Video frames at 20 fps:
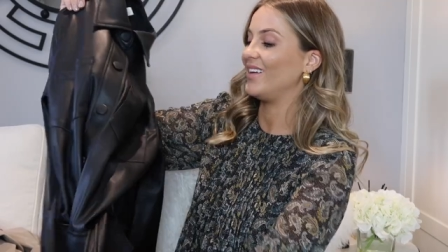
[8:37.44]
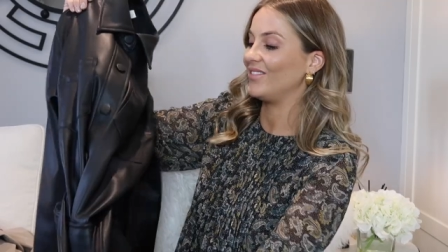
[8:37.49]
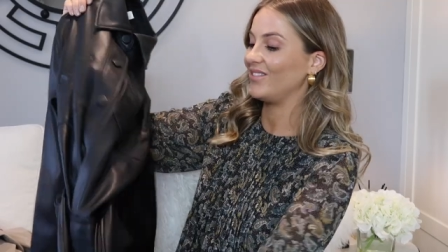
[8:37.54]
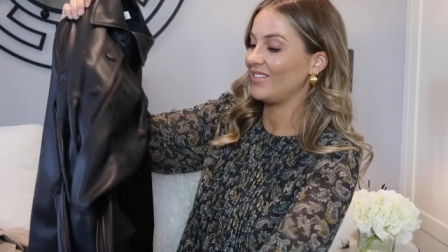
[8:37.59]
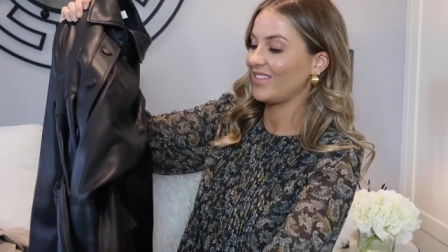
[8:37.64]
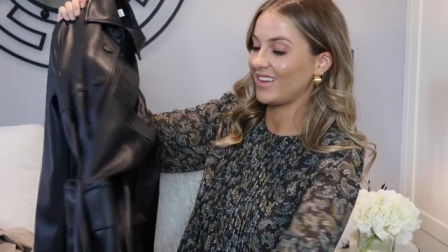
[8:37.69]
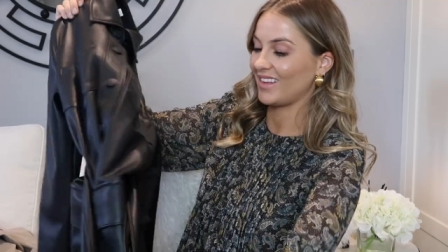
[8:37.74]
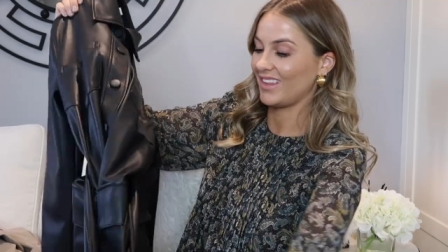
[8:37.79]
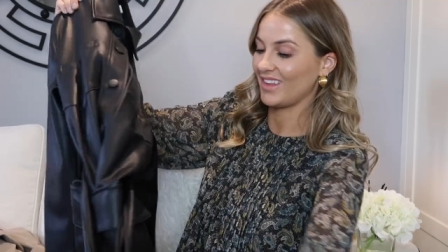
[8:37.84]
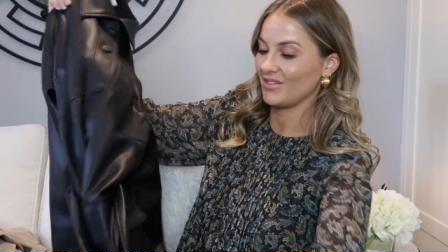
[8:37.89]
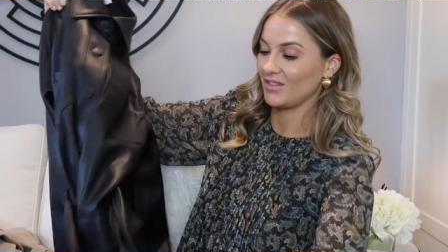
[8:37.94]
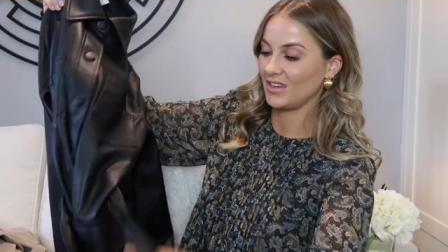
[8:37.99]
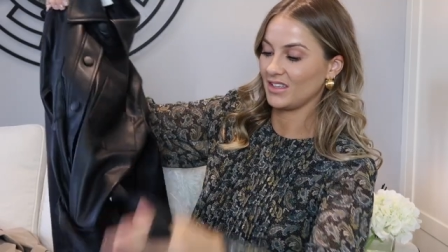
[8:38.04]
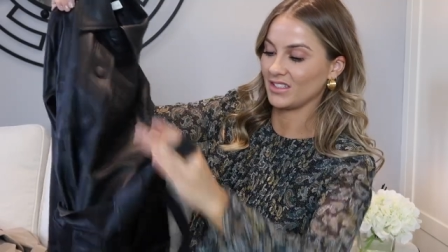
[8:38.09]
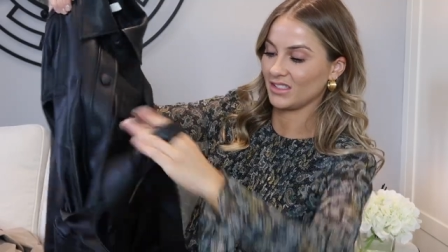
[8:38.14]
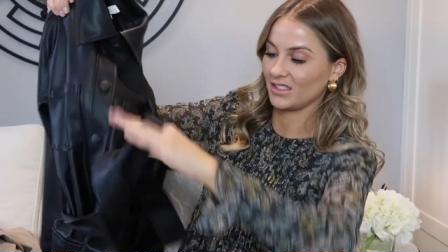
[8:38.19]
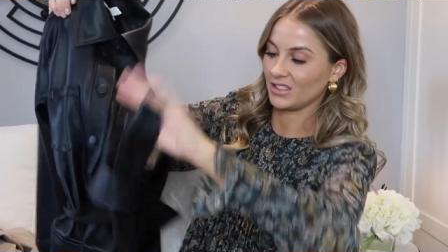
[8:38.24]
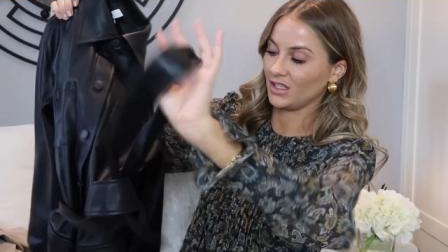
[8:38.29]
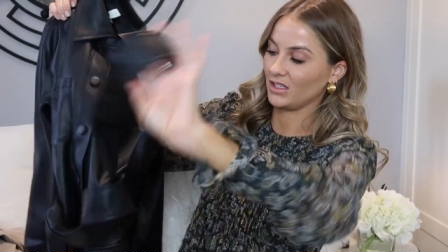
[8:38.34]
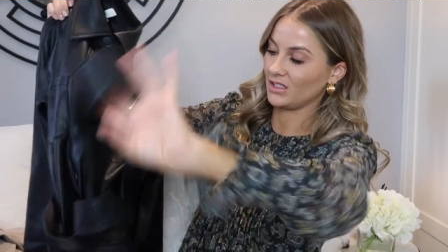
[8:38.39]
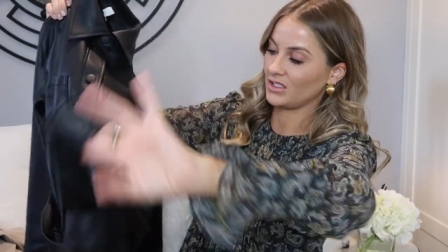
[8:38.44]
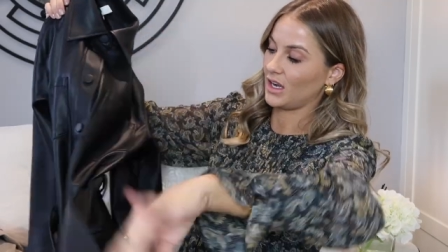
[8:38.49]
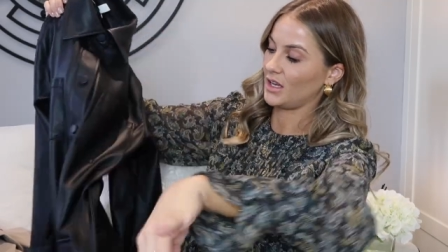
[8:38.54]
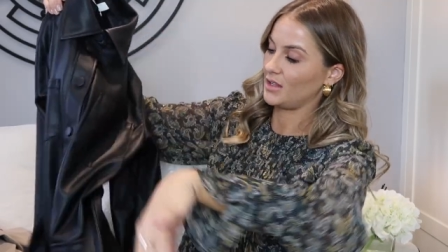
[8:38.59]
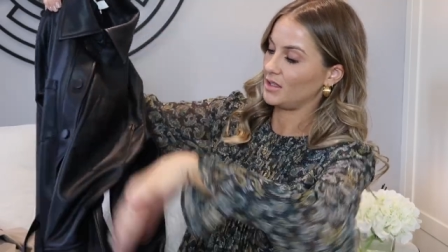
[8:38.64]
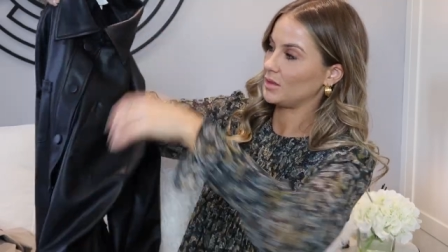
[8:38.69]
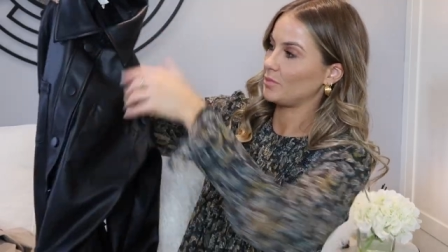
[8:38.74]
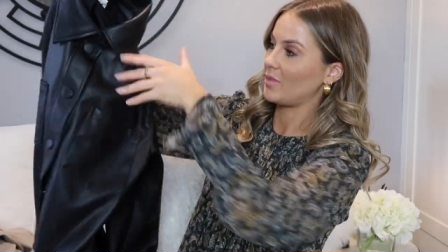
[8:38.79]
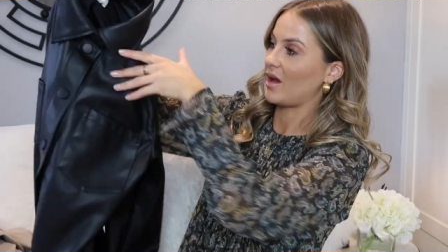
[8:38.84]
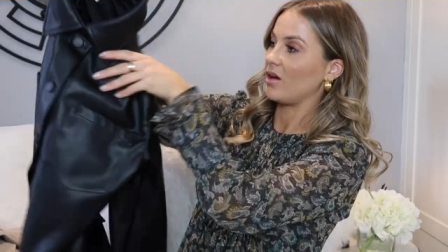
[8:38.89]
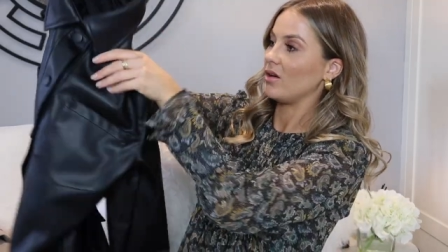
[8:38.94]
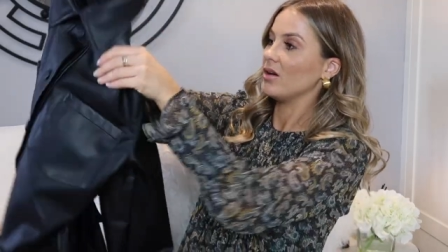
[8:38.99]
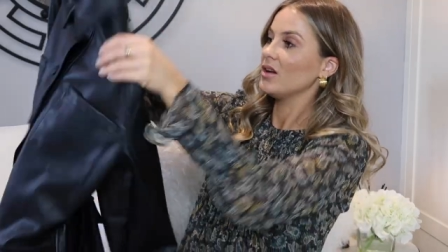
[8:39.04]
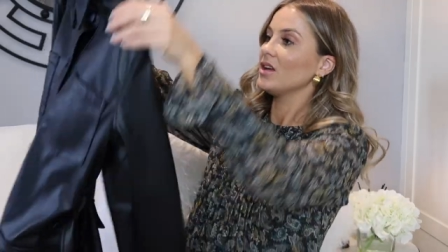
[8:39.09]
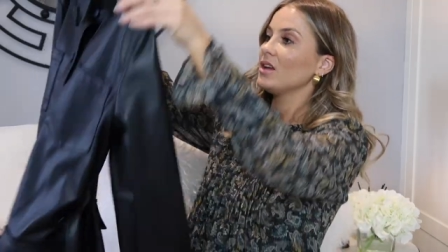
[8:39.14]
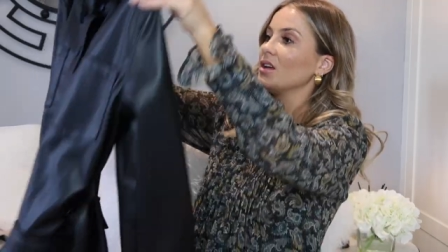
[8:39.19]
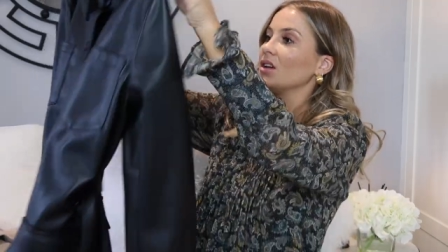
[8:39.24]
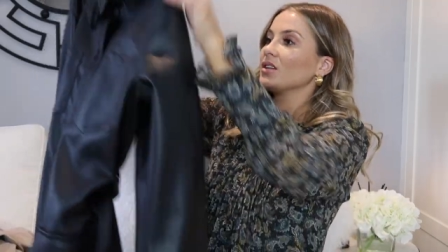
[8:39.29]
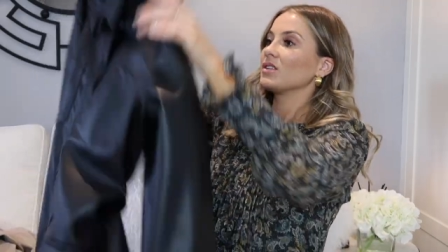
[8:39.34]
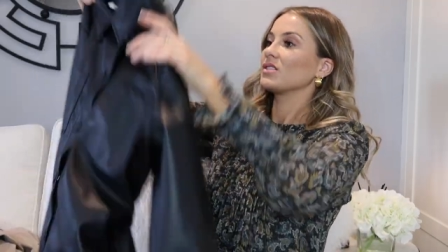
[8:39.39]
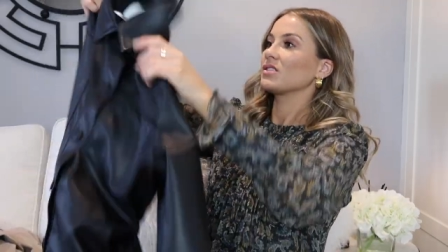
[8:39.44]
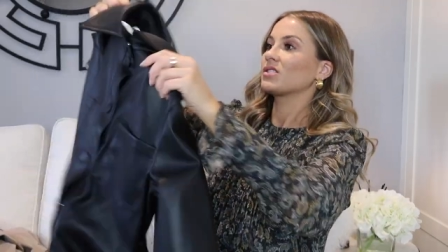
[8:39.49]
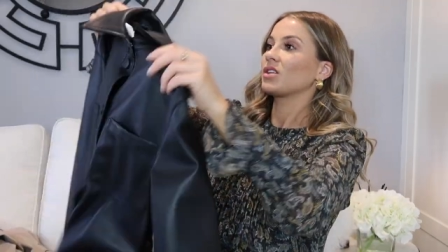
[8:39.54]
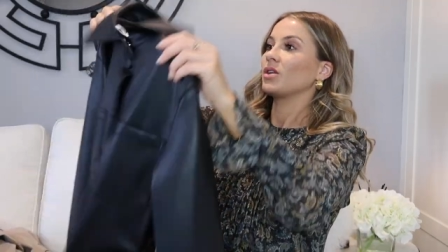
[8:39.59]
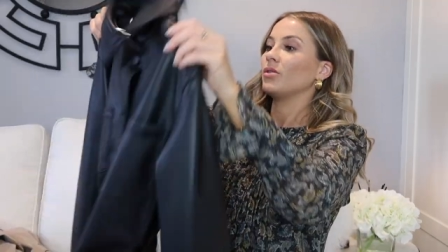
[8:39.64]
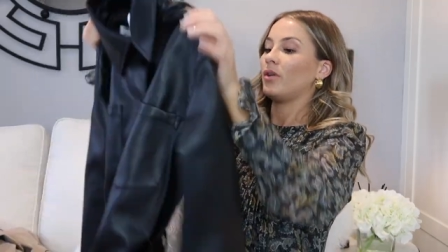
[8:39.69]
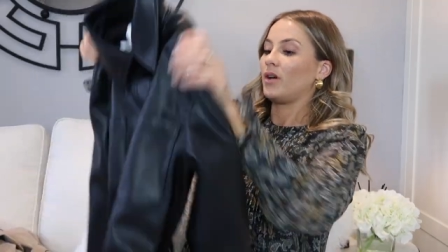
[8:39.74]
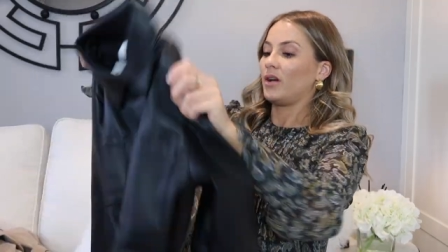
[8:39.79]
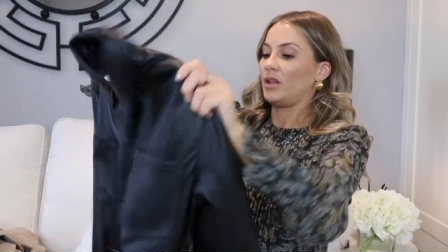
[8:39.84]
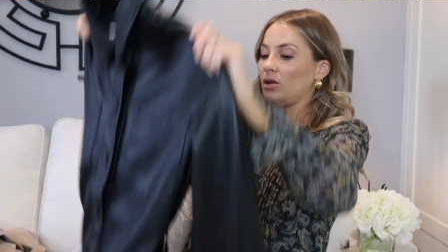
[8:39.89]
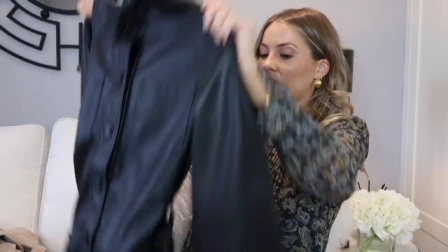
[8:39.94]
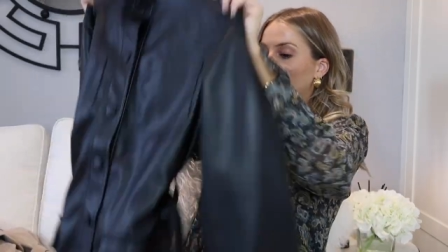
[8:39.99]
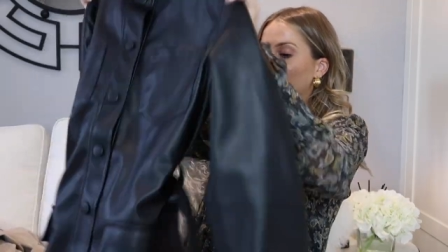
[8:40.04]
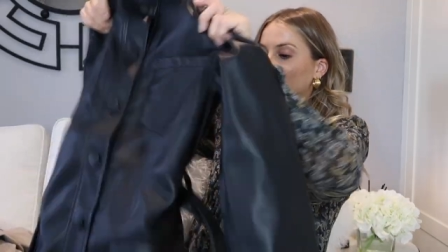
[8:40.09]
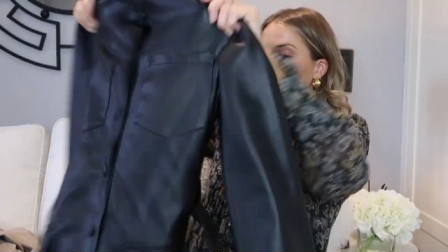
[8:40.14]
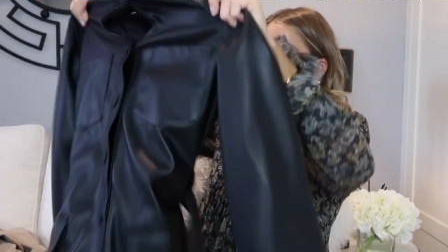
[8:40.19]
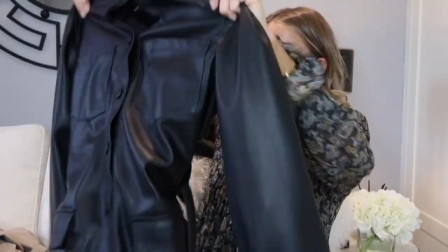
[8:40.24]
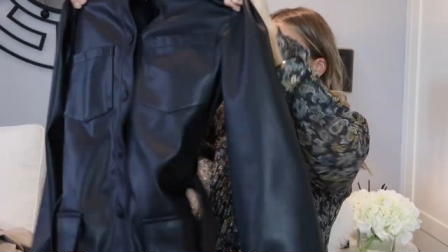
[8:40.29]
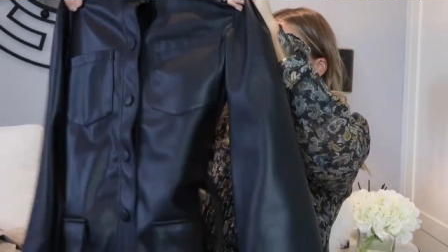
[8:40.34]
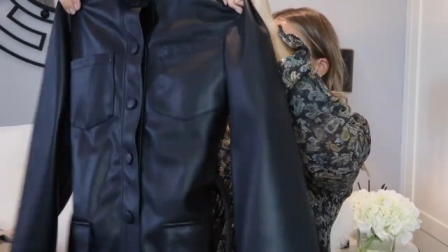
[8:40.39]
Um, let me just untie this belt. So looks